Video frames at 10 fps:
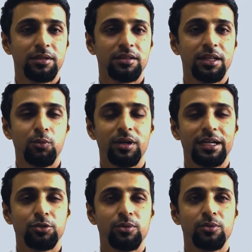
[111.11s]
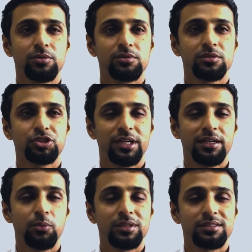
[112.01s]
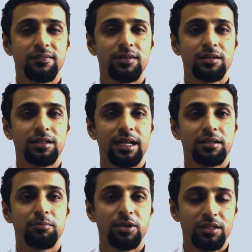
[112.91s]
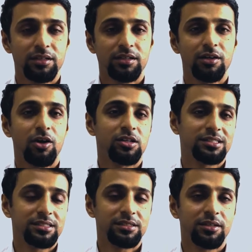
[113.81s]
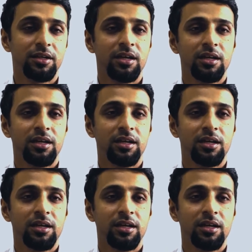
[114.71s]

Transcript: They would like to share it with someone like a brother or a sister.